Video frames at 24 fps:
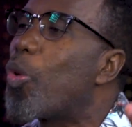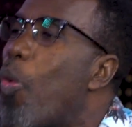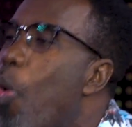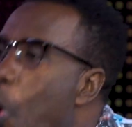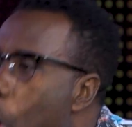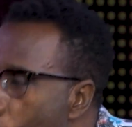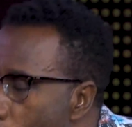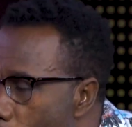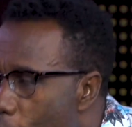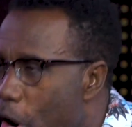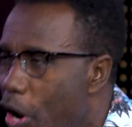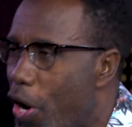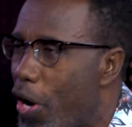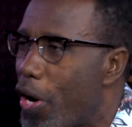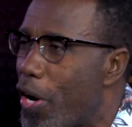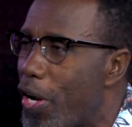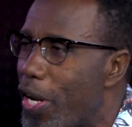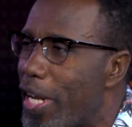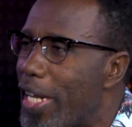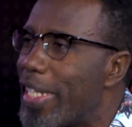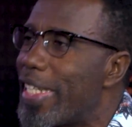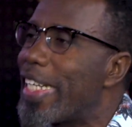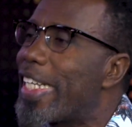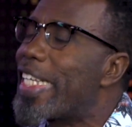tour,
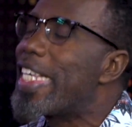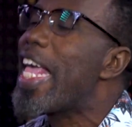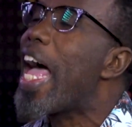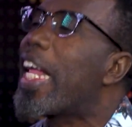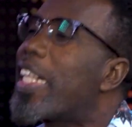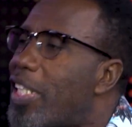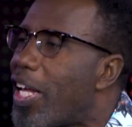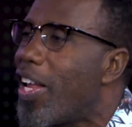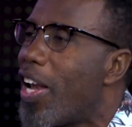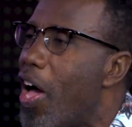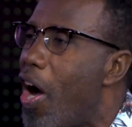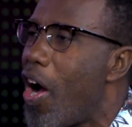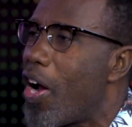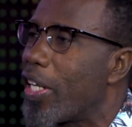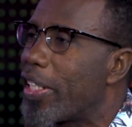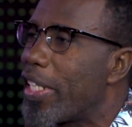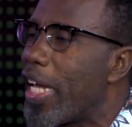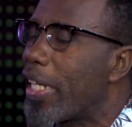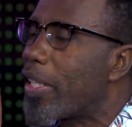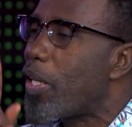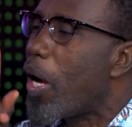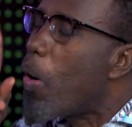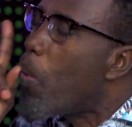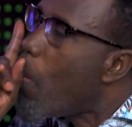the catalog,
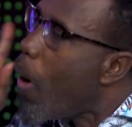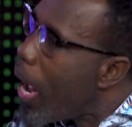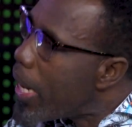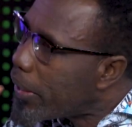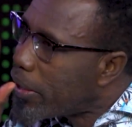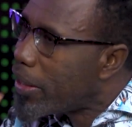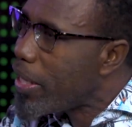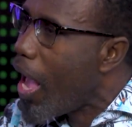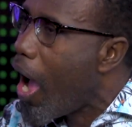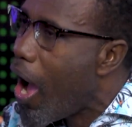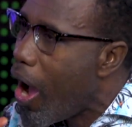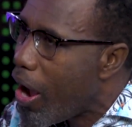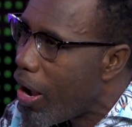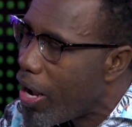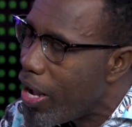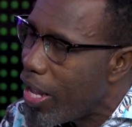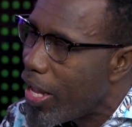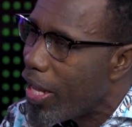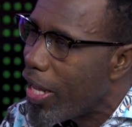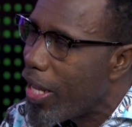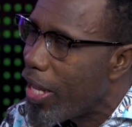not a one song.